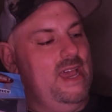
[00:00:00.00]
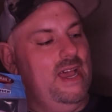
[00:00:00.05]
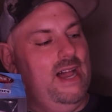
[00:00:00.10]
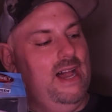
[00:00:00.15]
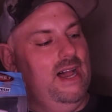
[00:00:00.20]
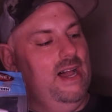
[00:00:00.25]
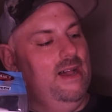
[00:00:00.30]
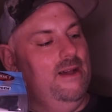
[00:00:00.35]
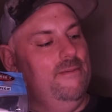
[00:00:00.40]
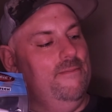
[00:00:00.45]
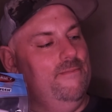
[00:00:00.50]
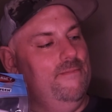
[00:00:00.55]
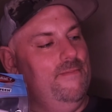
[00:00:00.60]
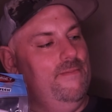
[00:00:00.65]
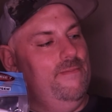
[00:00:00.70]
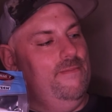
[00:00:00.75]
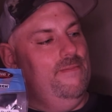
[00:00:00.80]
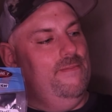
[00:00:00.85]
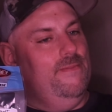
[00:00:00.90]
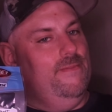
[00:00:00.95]
To
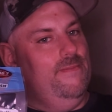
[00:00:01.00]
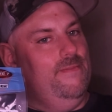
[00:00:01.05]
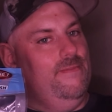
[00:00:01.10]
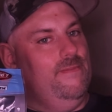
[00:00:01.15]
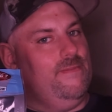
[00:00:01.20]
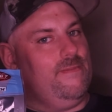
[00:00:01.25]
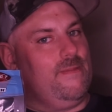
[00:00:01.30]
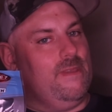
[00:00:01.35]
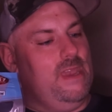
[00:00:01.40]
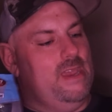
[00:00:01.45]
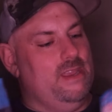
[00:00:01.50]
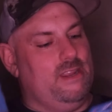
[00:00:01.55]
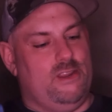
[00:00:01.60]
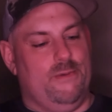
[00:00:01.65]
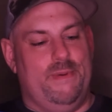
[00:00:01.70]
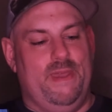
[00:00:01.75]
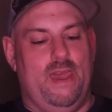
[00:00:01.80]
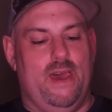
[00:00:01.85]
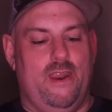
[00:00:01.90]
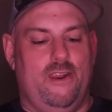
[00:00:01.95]

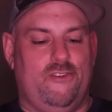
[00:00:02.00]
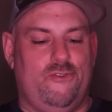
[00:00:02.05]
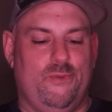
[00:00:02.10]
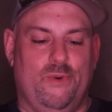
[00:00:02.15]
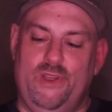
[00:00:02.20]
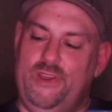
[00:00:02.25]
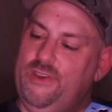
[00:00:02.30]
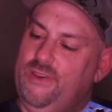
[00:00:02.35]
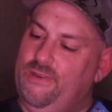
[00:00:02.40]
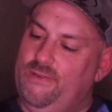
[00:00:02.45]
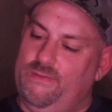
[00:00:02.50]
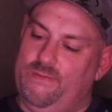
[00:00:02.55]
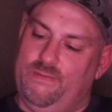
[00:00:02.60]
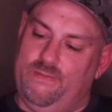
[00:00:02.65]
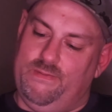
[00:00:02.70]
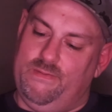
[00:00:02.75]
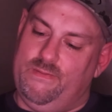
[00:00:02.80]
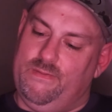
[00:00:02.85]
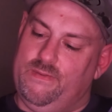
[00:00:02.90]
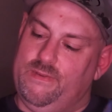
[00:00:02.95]
be honest with you,
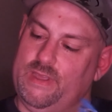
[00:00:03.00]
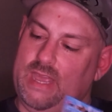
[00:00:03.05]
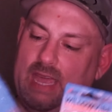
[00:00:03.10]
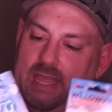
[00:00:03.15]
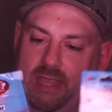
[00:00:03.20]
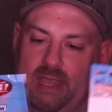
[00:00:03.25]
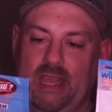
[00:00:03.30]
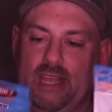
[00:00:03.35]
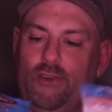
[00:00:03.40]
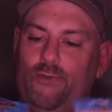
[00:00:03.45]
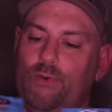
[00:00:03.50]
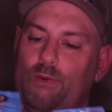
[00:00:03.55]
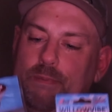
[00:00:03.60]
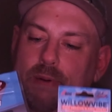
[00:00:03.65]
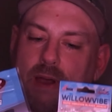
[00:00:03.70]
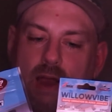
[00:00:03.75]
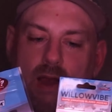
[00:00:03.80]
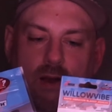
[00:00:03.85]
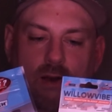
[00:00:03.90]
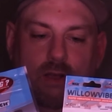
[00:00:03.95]
these would
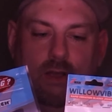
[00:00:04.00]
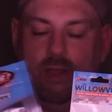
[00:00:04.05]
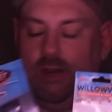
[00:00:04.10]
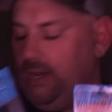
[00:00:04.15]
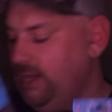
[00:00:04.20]
pair good